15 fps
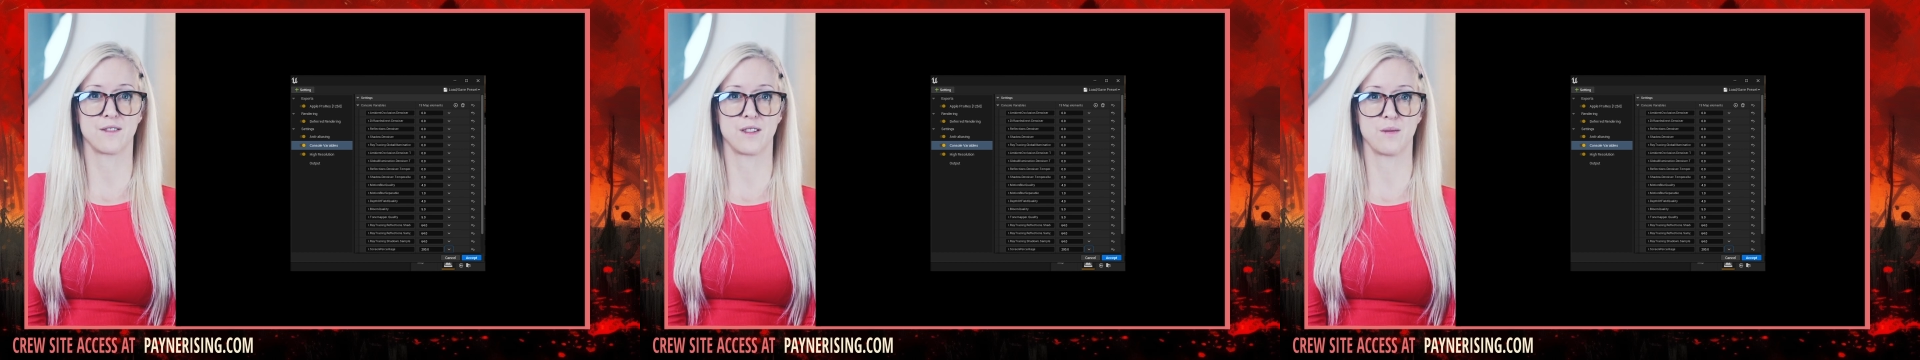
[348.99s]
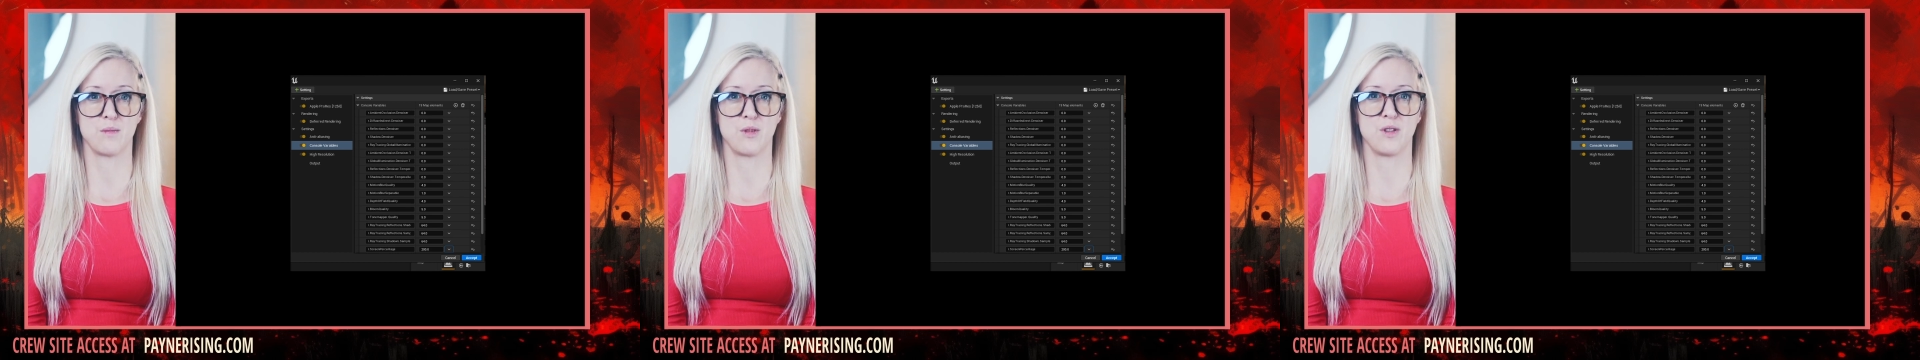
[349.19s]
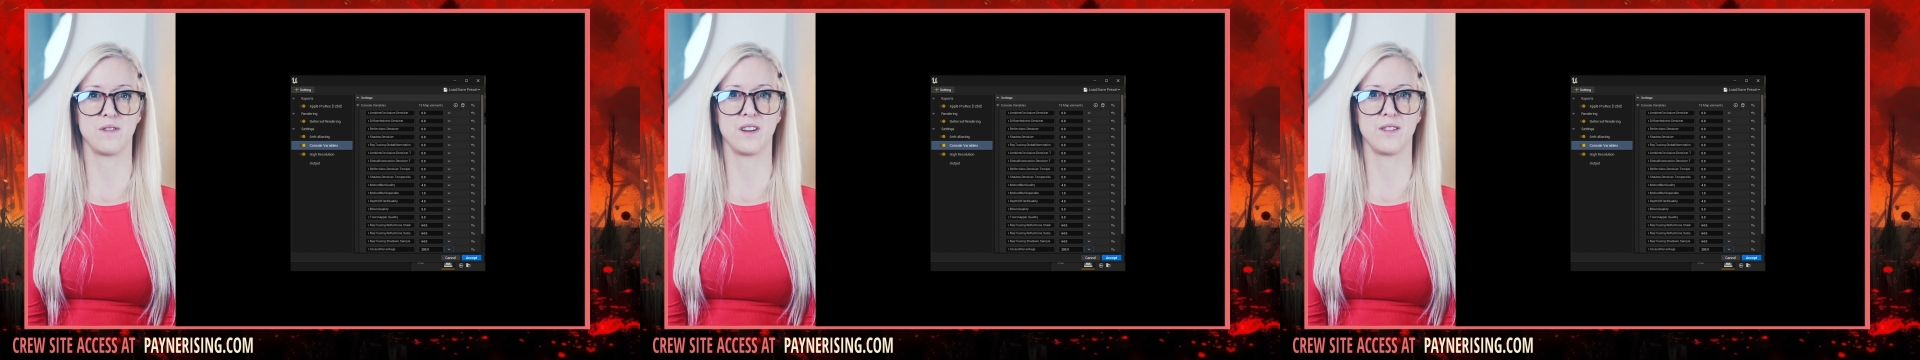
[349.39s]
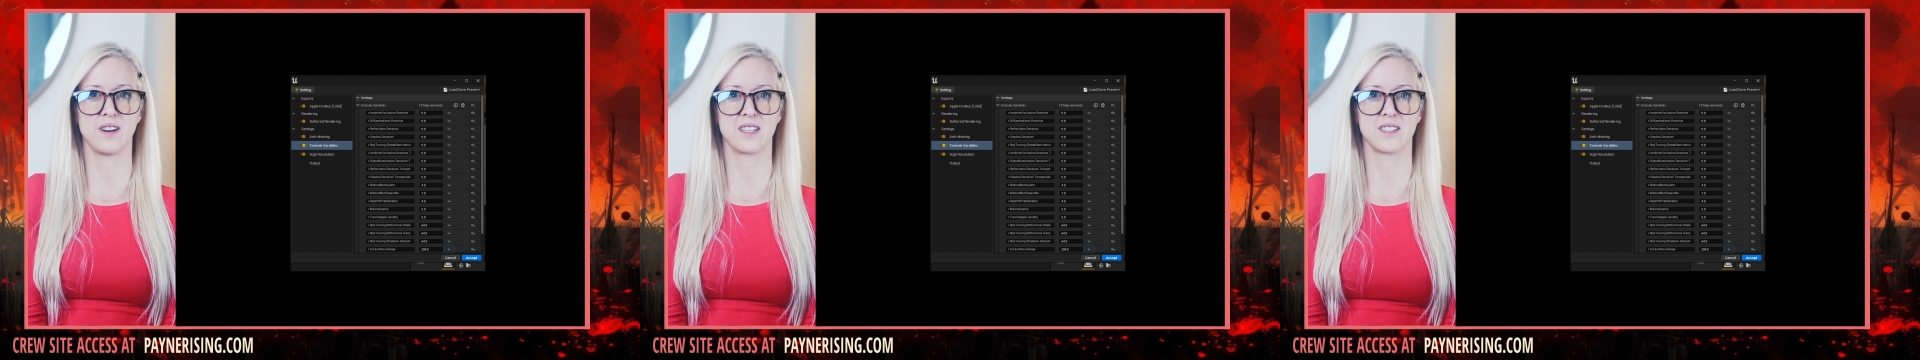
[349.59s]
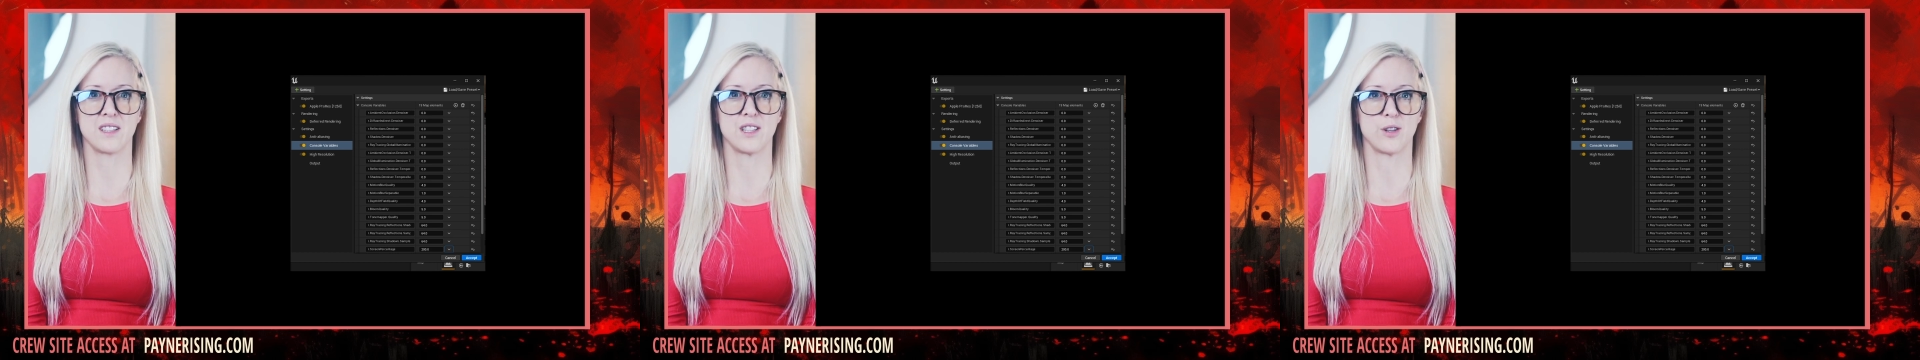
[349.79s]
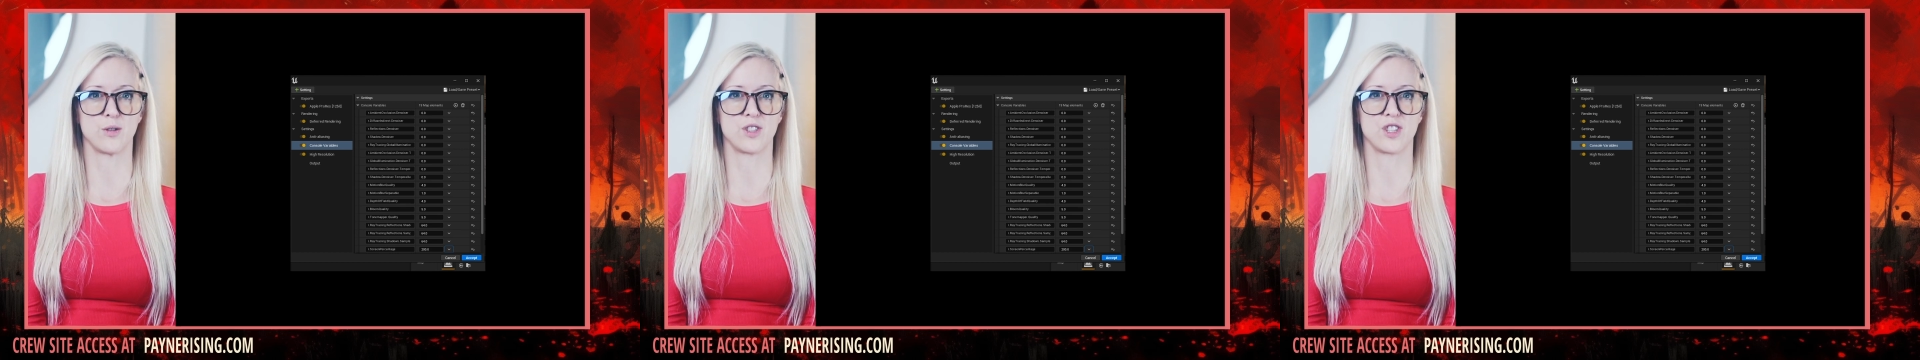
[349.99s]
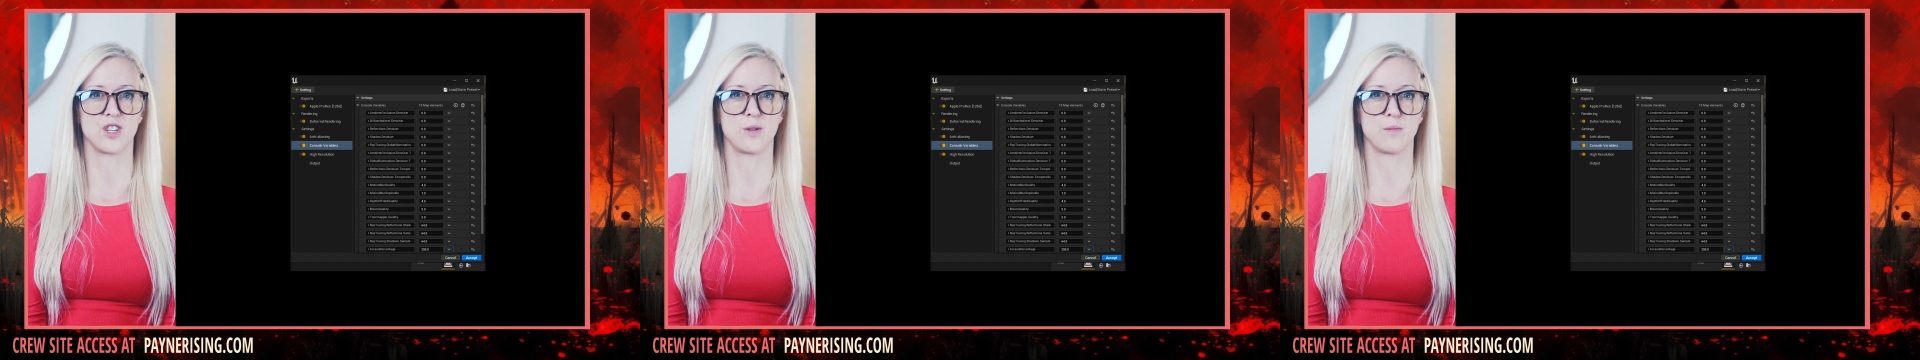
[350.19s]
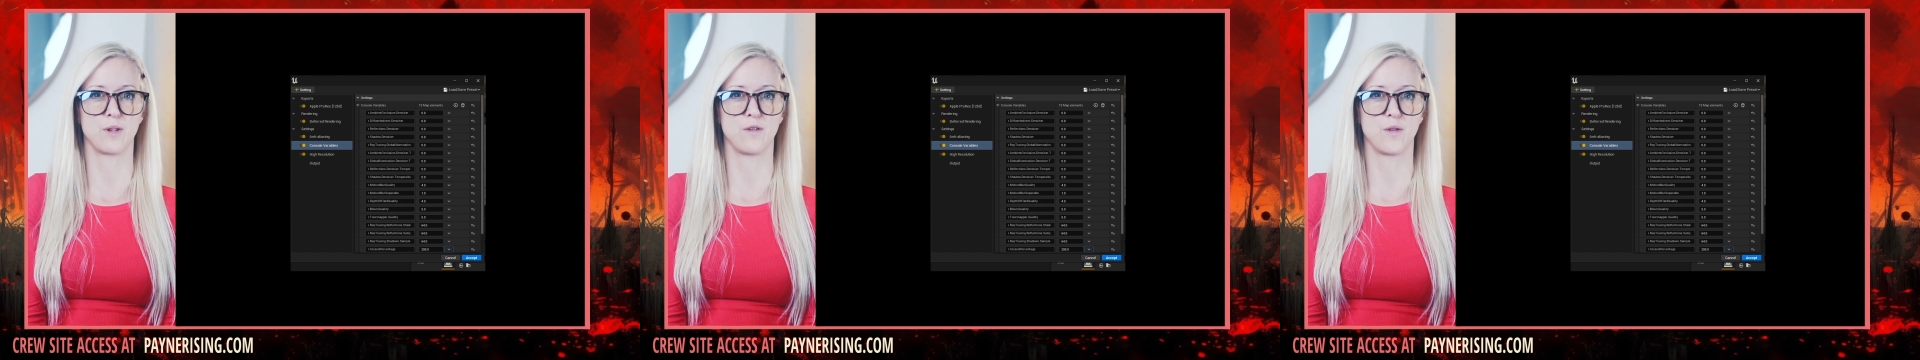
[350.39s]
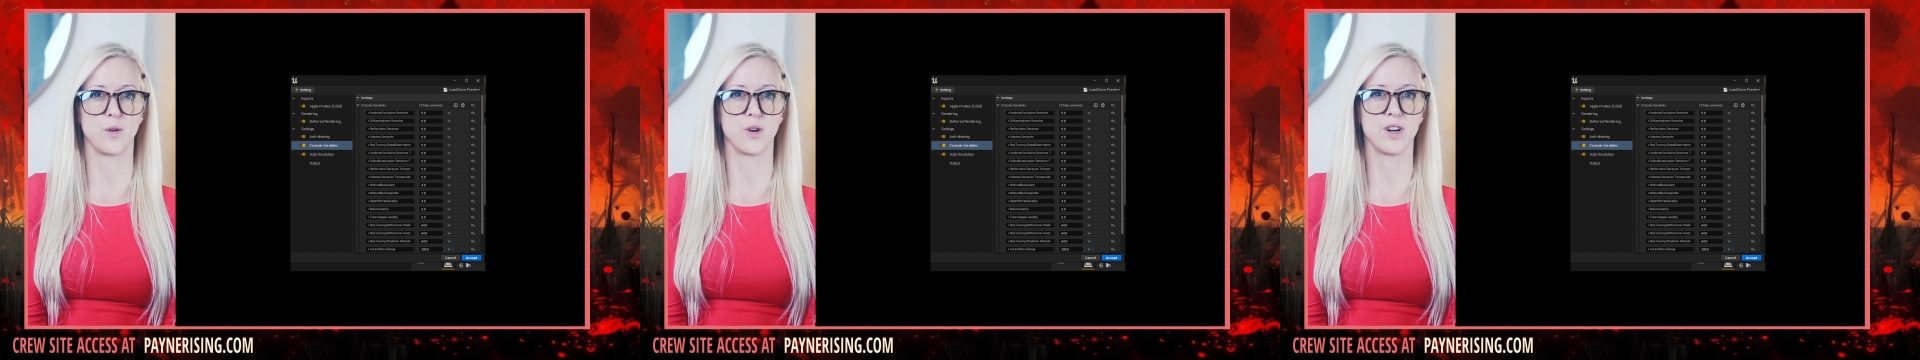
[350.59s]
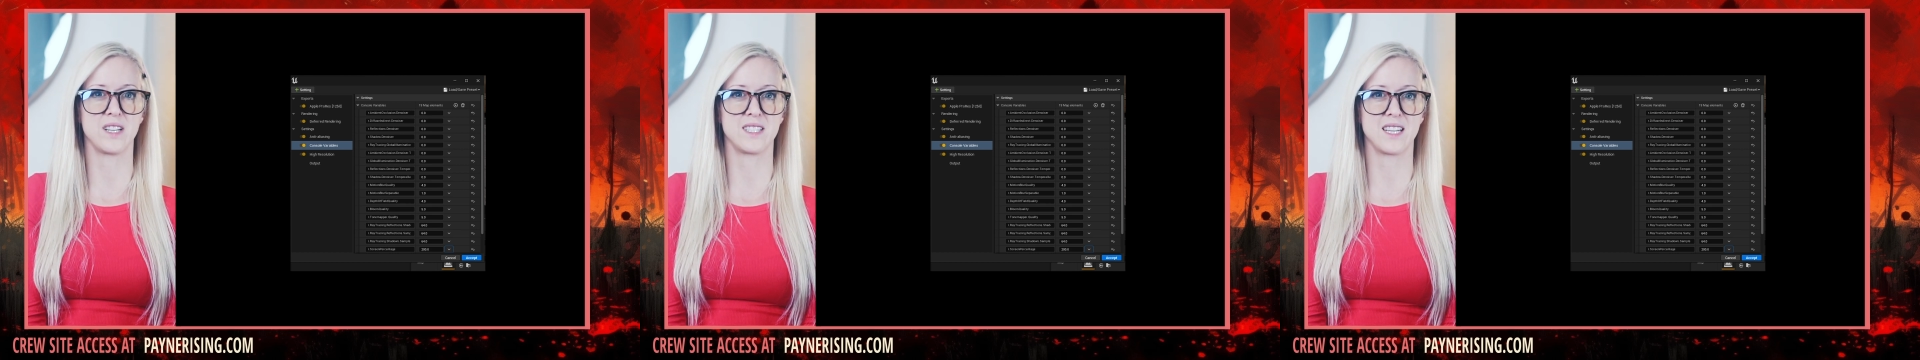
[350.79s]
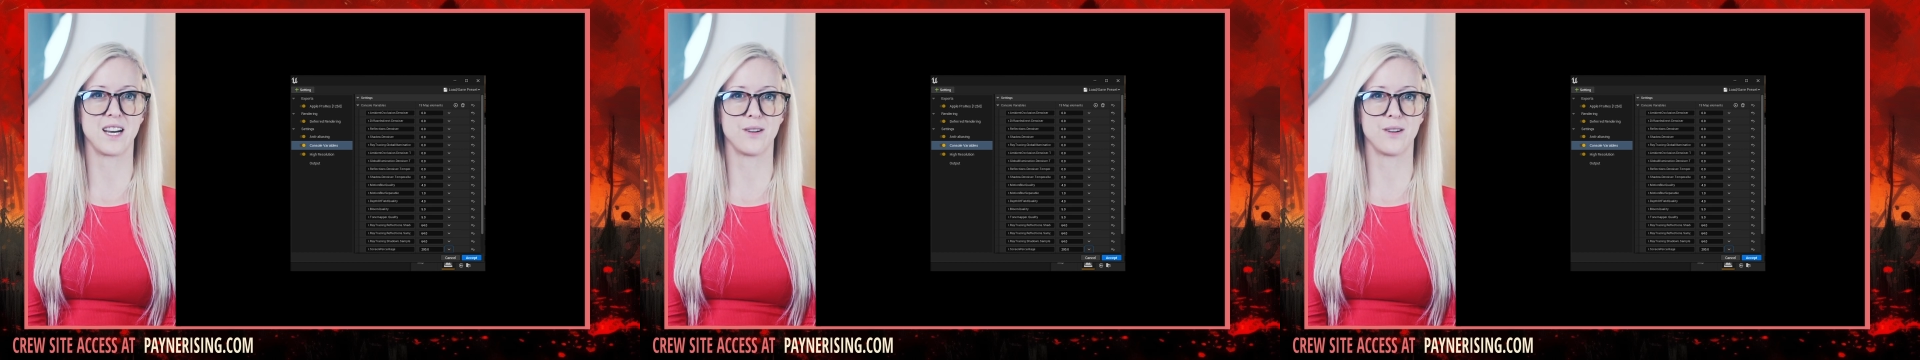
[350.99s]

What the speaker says: of the movie resolution before it